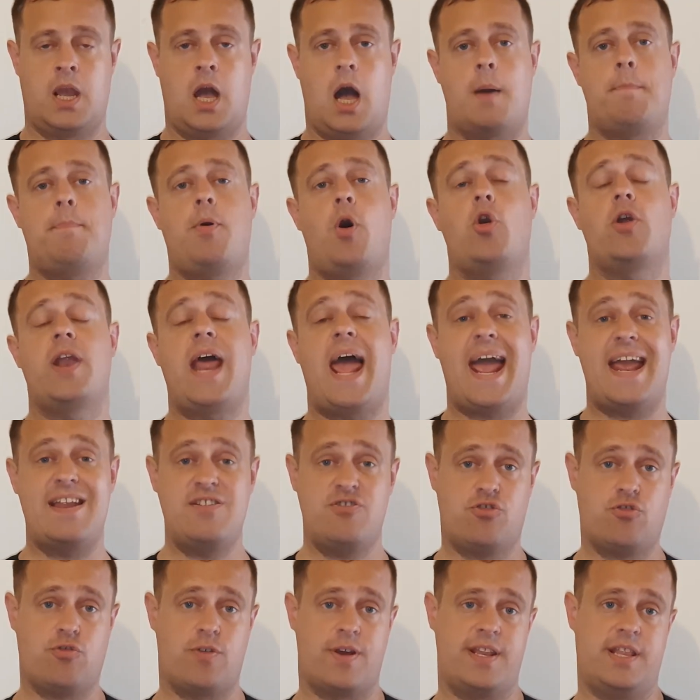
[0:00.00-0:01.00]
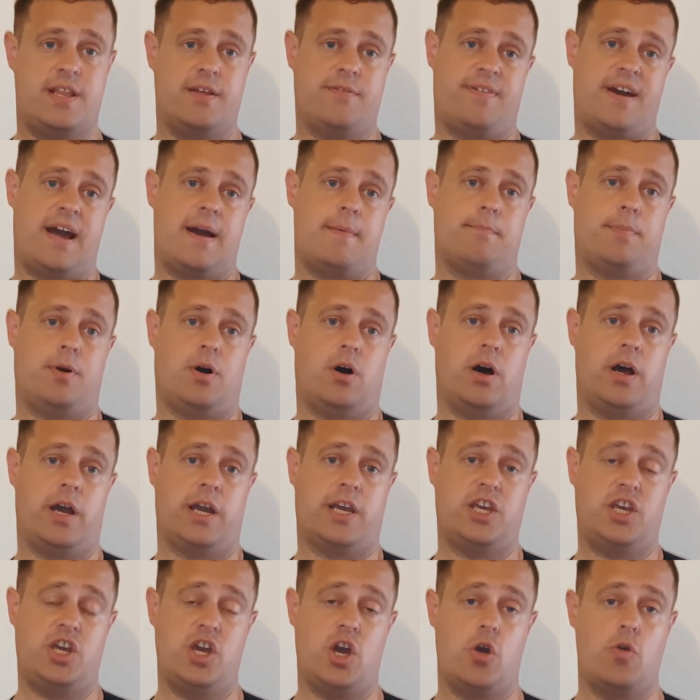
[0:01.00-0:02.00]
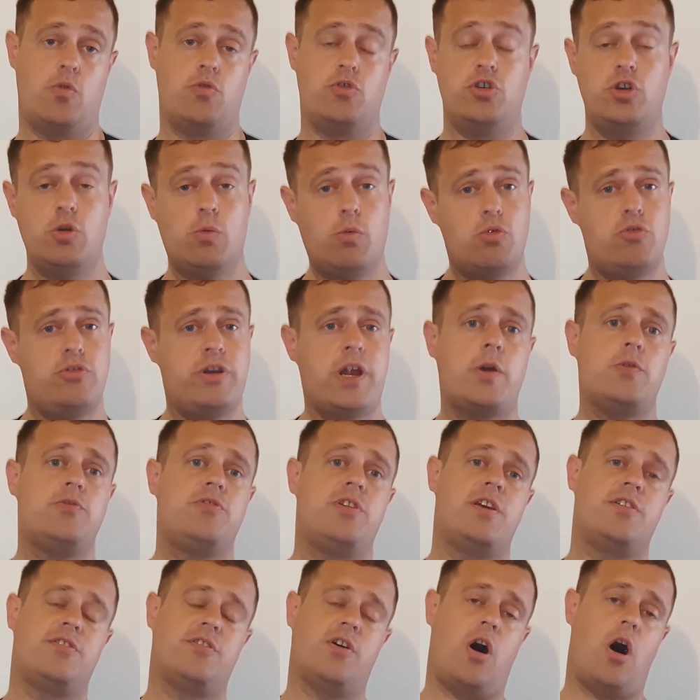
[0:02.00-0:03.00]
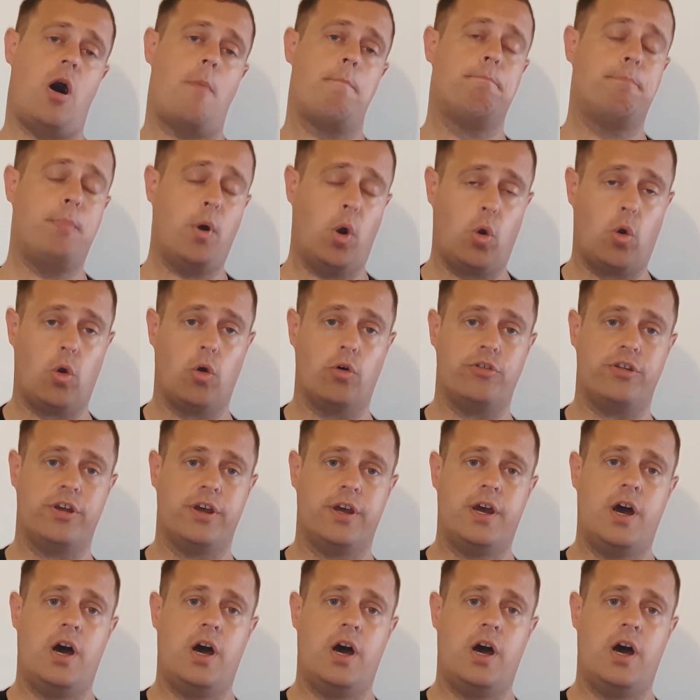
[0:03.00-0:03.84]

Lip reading: Upon entering the Vampire queue, you will notice a board